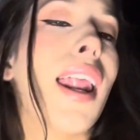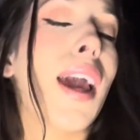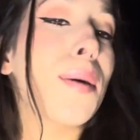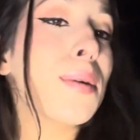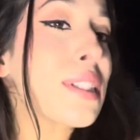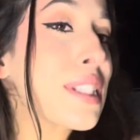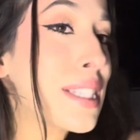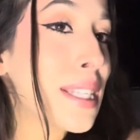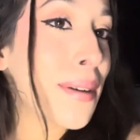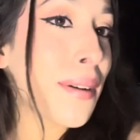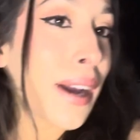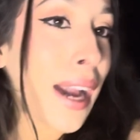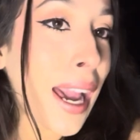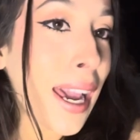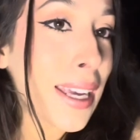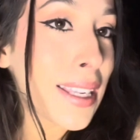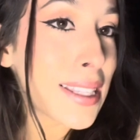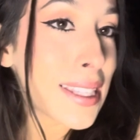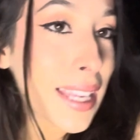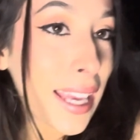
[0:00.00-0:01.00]
I will see you
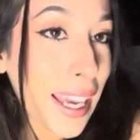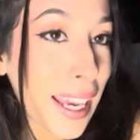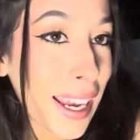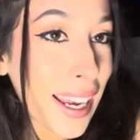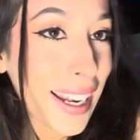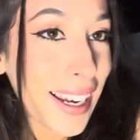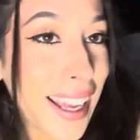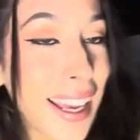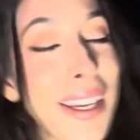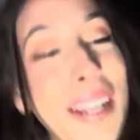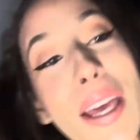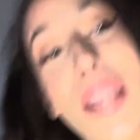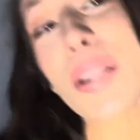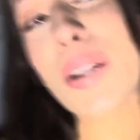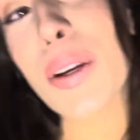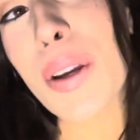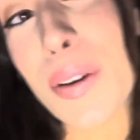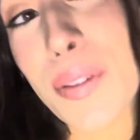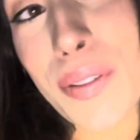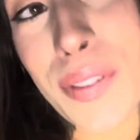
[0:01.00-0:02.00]
guys in
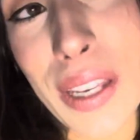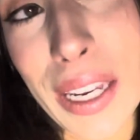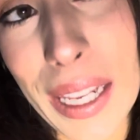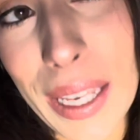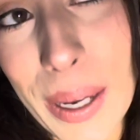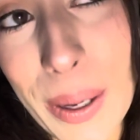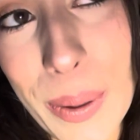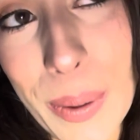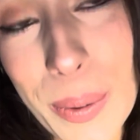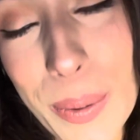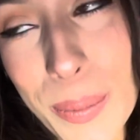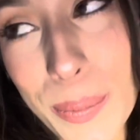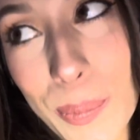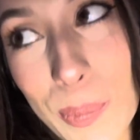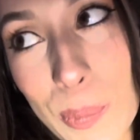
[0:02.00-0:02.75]
another video.